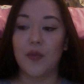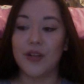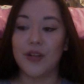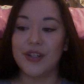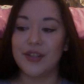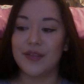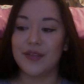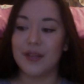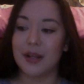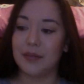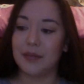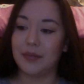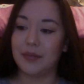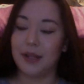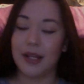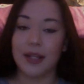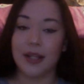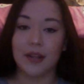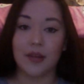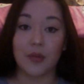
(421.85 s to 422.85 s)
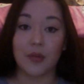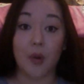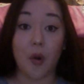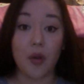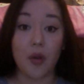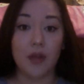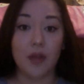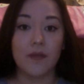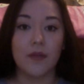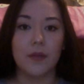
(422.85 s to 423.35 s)
you start playing through
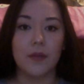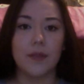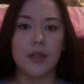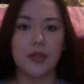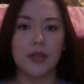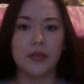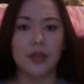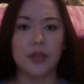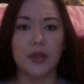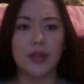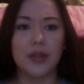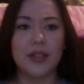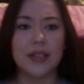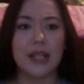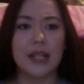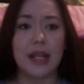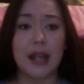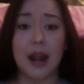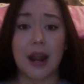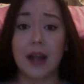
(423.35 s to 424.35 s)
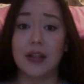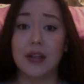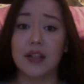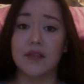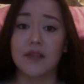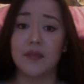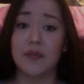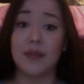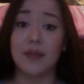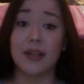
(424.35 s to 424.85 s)
all of them, you'll notice that characters
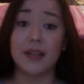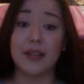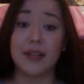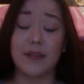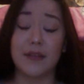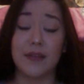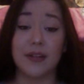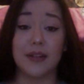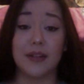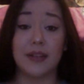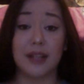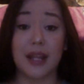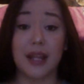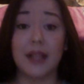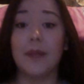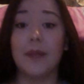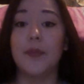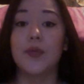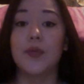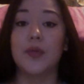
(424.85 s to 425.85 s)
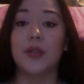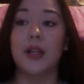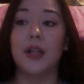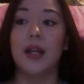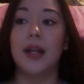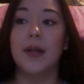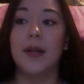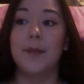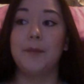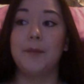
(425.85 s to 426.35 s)
from different kingdoms will
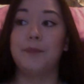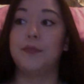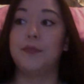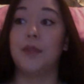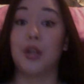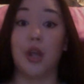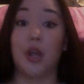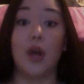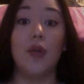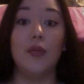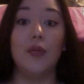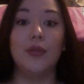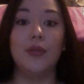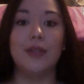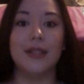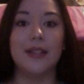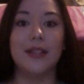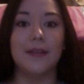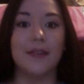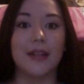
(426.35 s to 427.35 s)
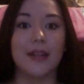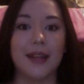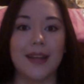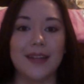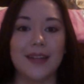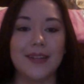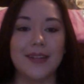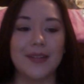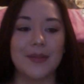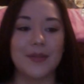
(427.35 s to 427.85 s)
go to different
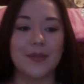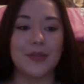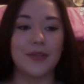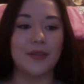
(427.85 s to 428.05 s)
kingdoms.